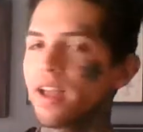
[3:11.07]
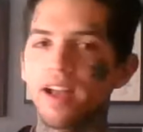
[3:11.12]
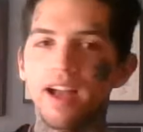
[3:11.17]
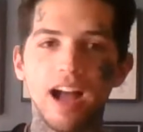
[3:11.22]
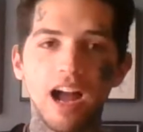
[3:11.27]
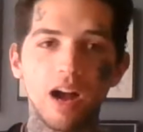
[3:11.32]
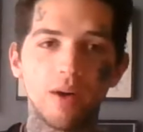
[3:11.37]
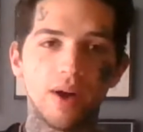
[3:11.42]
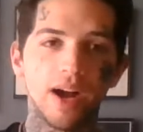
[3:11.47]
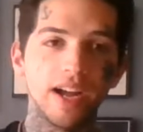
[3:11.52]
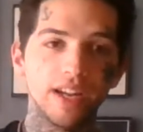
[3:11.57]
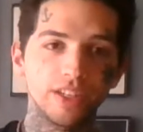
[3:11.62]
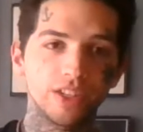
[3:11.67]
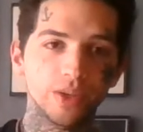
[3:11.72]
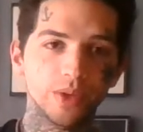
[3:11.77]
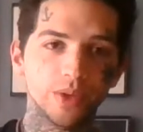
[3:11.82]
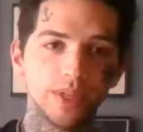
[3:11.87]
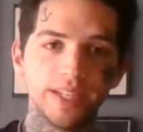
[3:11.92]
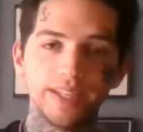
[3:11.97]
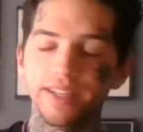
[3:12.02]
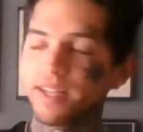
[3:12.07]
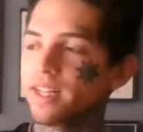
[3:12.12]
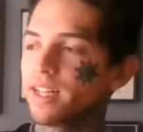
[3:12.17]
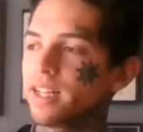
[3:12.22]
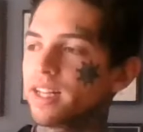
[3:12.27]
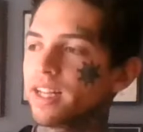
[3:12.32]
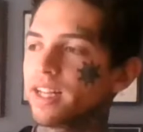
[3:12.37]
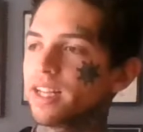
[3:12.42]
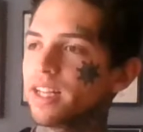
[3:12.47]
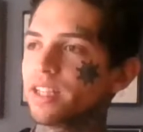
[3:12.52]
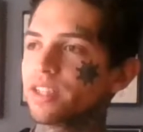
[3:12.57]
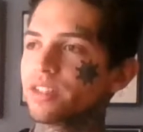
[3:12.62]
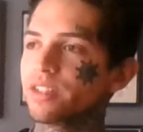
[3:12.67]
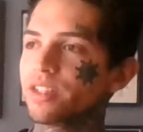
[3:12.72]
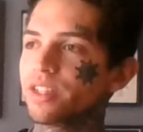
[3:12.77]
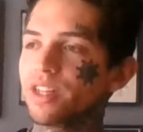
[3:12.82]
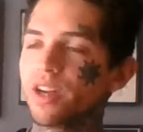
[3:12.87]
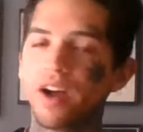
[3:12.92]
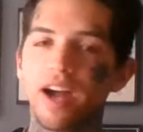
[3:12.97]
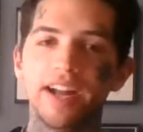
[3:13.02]
How I do it
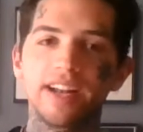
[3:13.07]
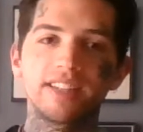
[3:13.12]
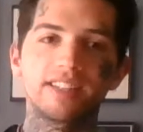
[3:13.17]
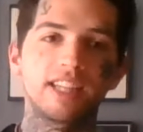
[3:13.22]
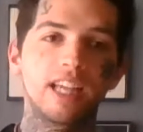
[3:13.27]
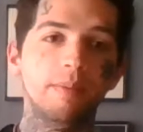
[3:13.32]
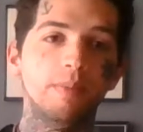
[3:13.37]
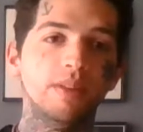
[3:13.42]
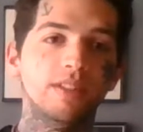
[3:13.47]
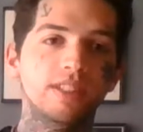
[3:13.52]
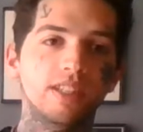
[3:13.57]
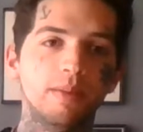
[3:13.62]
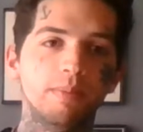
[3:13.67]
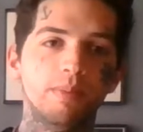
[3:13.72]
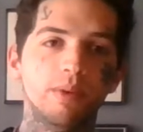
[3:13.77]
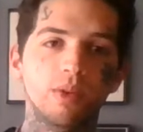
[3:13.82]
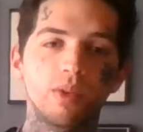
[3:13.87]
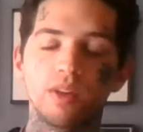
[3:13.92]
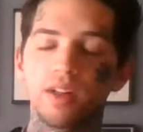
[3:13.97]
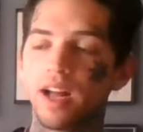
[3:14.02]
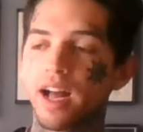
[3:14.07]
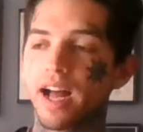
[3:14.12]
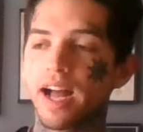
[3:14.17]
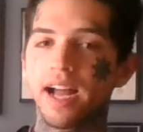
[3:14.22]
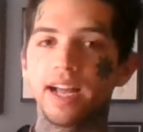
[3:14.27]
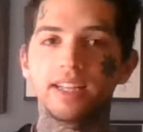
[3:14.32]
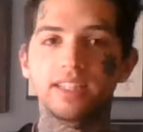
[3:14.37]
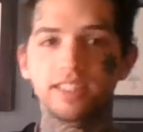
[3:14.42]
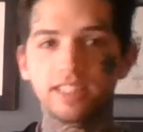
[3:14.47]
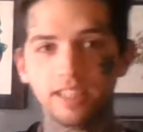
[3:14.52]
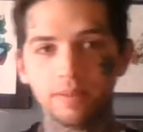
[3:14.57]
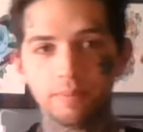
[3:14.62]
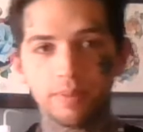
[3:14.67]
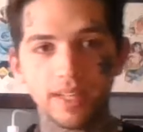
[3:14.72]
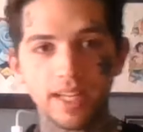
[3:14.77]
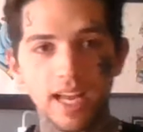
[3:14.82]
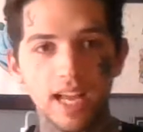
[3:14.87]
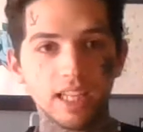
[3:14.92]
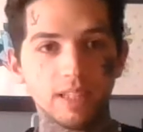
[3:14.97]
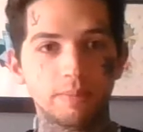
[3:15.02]
is, I just keep it simple. I
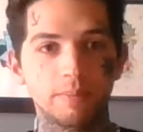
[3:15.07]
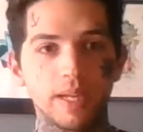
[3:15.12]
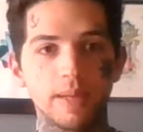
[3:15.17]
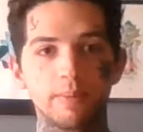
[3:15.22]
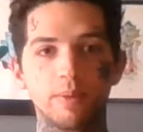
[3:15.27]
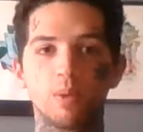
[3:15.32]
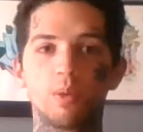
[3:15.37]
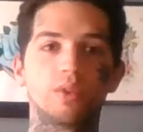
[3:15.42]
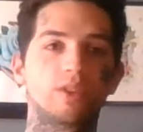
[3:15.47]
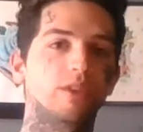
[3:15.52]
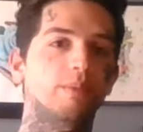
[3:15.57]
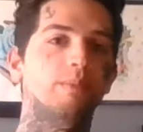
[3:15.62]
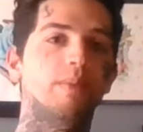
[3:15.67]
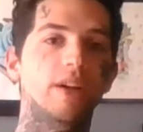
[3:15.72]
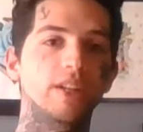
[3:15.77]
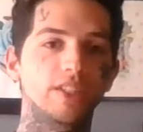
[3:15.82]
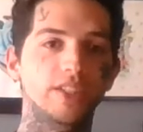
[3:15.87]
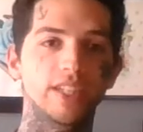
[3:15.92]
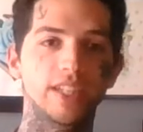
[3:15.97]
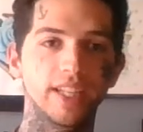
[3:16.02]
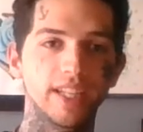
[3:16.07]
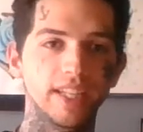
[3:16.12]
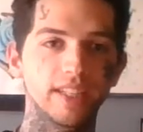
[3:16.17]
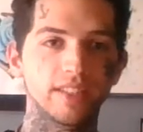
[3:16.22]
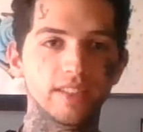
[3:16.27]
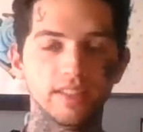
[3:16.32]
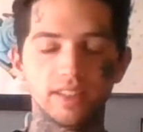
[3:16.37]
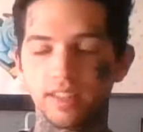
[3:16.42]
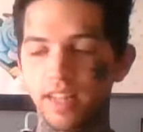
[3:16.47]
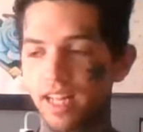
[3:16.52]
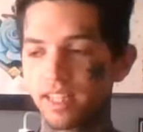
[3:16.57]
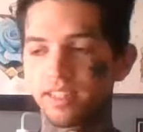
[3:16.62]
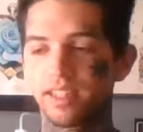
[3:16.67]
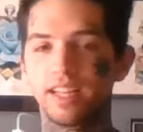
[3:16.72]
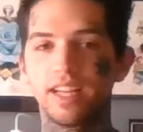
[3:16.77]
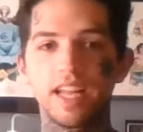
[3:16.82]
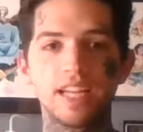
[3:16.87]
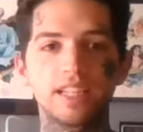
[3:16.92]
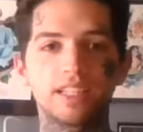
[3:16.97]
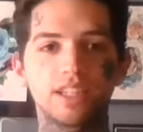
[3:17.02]
simply ask people what their budget is. That's
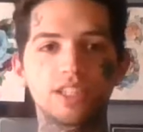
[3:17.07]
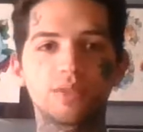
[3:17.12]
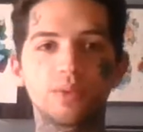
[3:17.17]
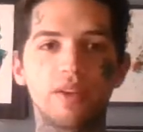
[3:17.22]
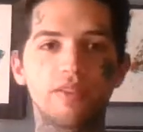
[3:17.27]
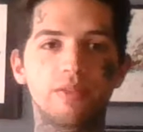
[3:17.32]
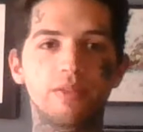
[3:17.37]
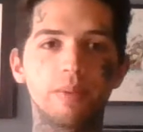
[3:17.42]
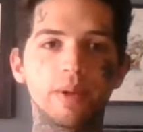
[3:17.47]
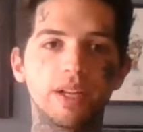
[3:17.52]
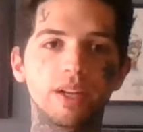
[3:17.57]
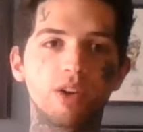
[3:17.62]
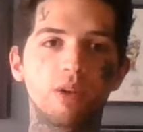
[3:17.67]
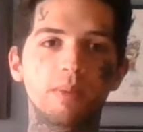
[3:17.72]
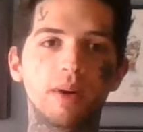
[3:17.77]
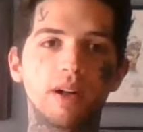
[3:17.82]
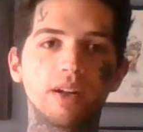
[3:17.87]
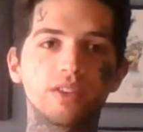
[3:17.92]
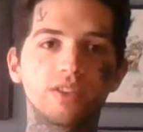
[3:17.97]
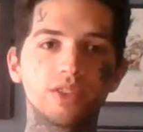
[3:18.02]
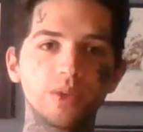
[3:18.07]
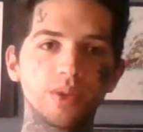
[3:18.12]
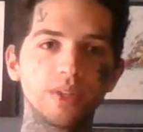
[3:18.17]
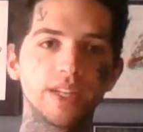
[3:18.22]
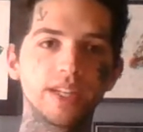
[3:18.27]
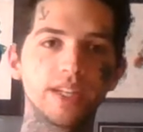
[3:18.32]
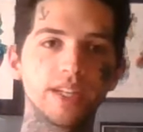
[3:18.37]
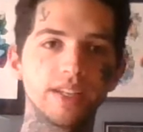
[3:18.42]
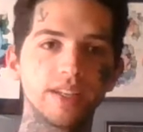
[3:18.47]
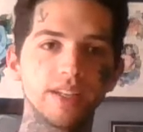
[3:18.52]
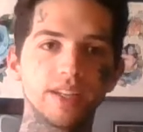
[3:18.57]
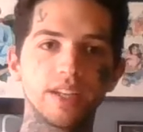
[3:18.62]
the easiest way for me to go about doing it.